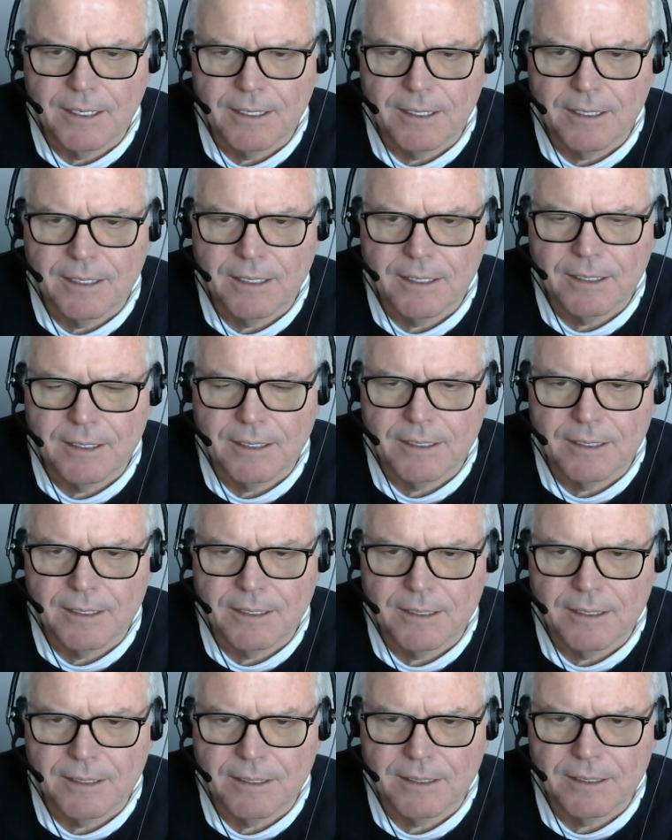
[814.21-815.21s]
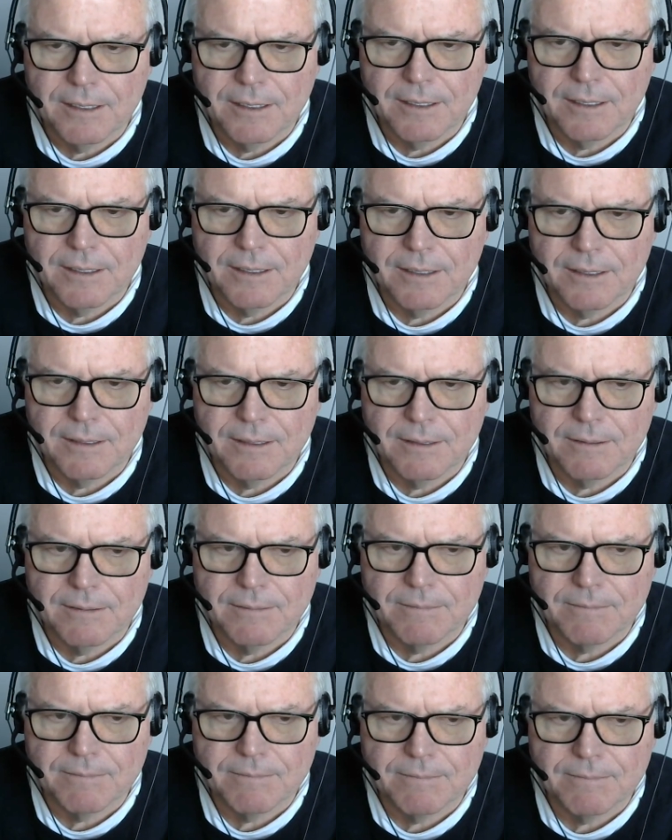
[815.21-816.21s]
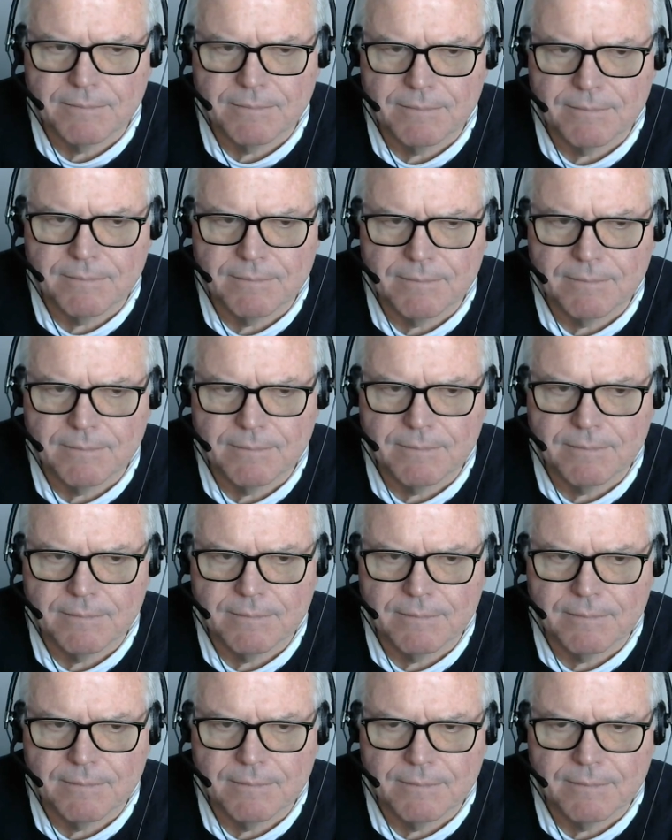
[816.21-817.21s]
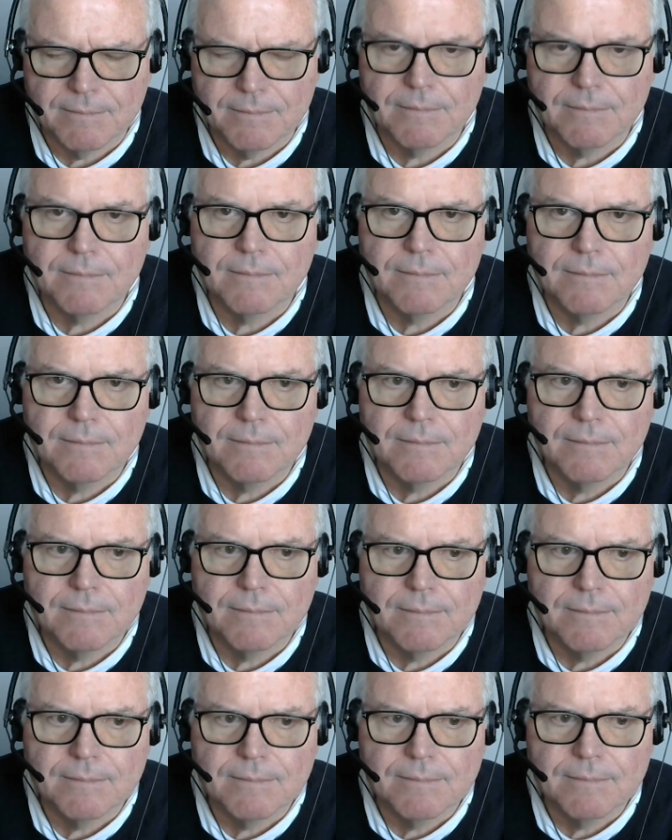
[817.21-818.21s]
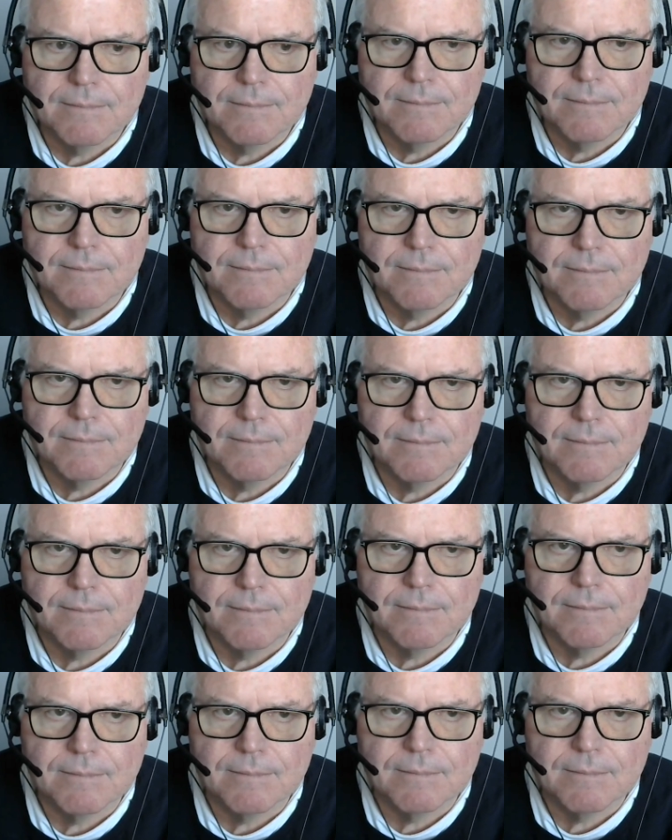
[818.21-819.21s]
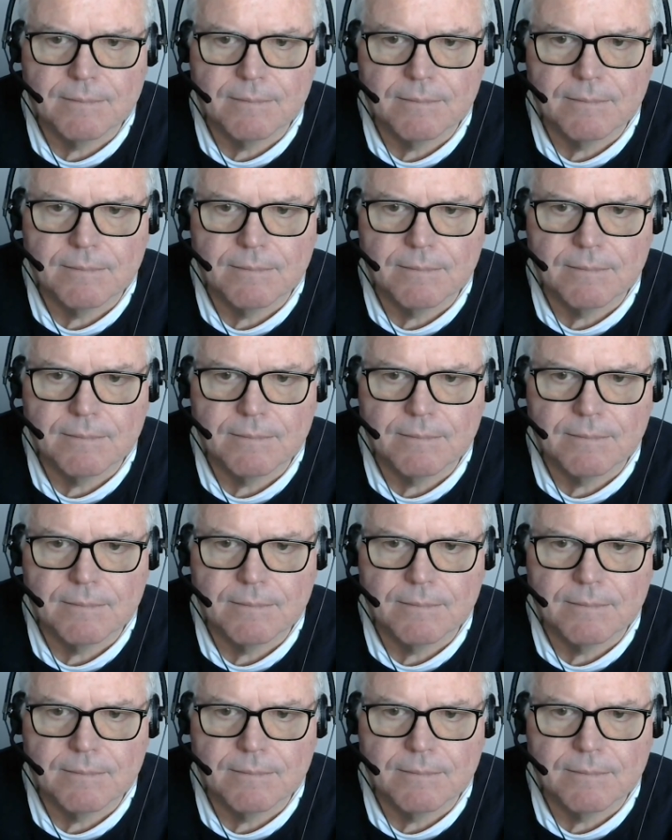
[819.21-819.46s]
(silent)